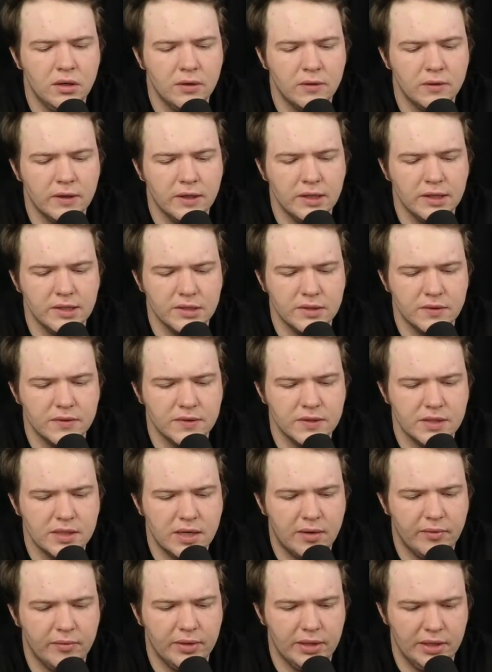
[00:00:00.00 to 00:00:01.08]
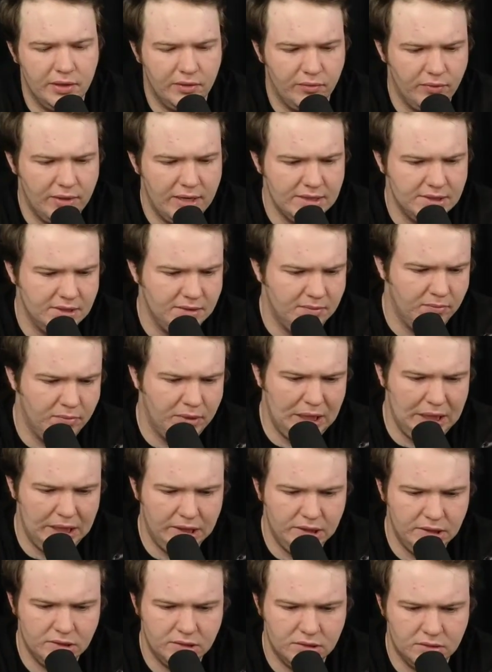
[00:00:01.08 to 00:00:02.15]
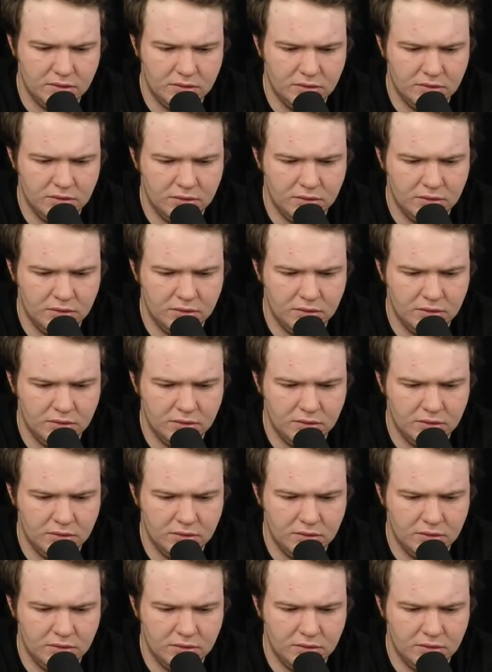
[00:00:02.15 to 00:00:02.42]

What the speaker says: Okay, so it's not really a resin base.